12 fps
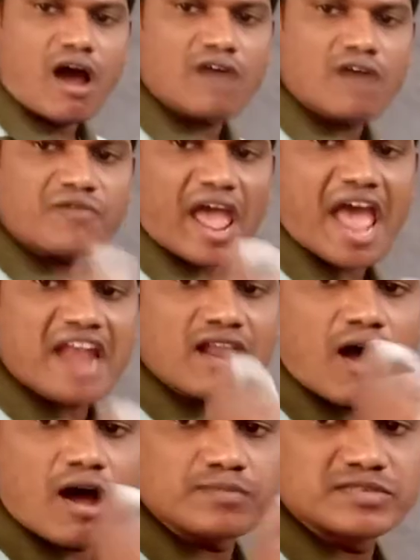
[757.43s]
of
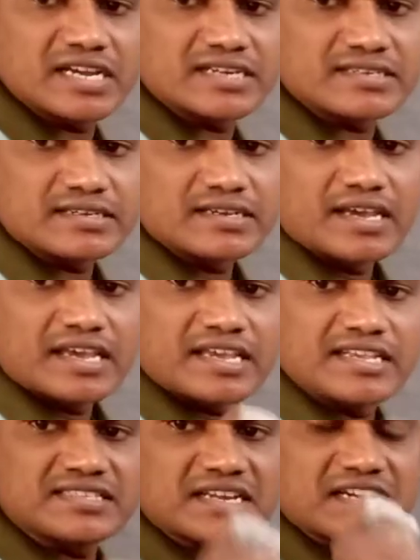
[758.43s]
an object
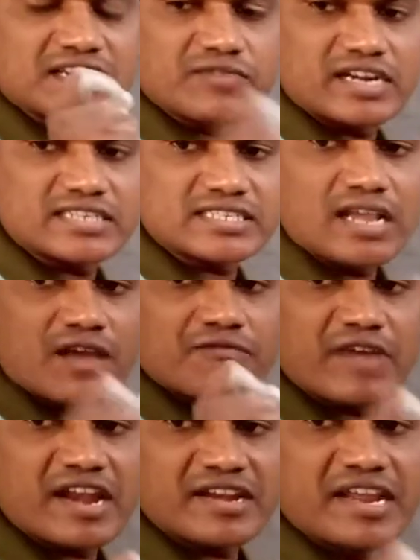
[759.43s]
is reversed
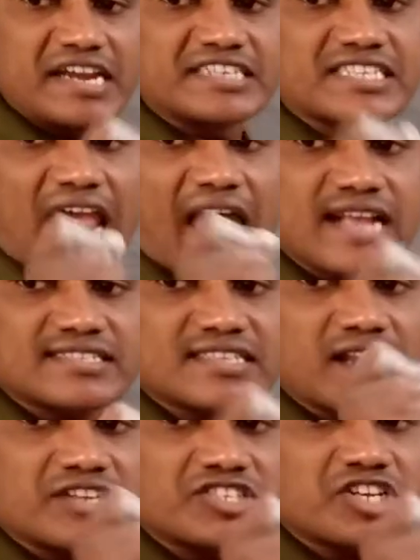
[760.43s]
when its
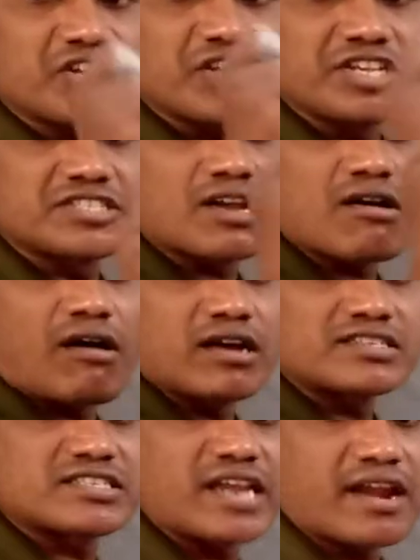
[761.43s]
acceleration is
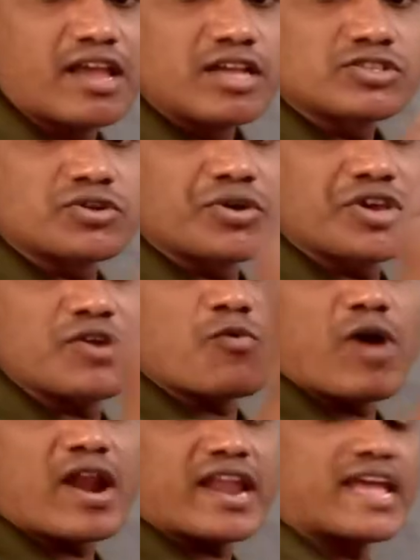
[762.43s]
constant? So give
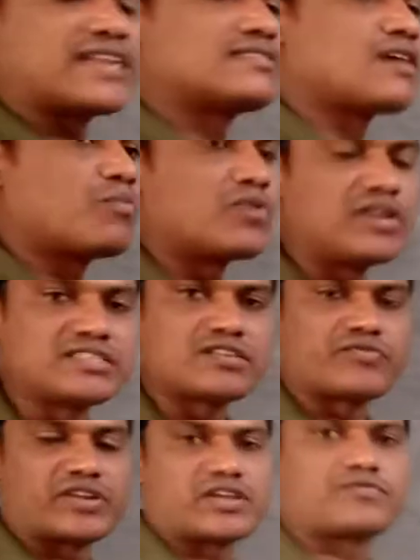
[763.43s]
one example. Listen
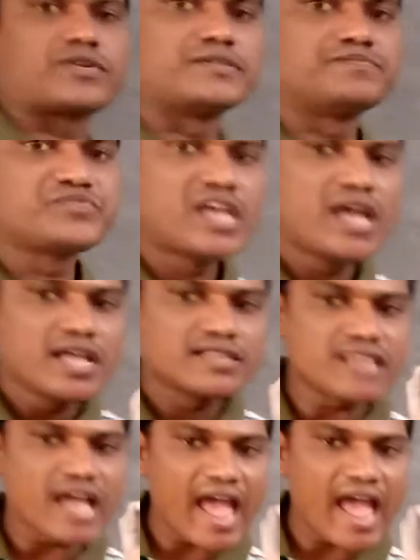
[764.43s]
very carefully. The